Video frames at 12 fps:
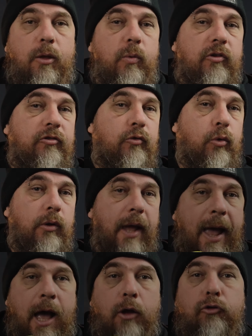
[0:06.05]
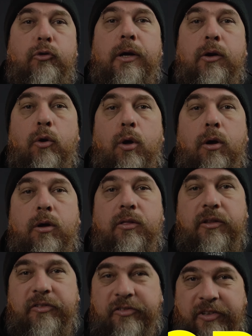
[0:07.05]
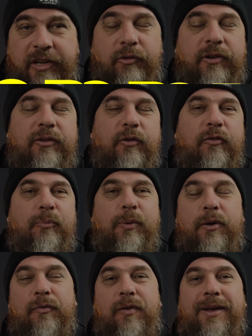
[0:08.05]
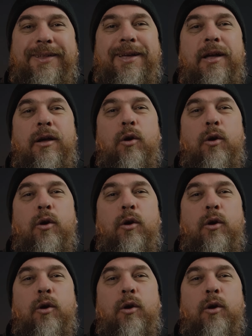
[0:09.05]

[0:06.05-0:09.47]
which is called How to Unlock the Secret of Perfect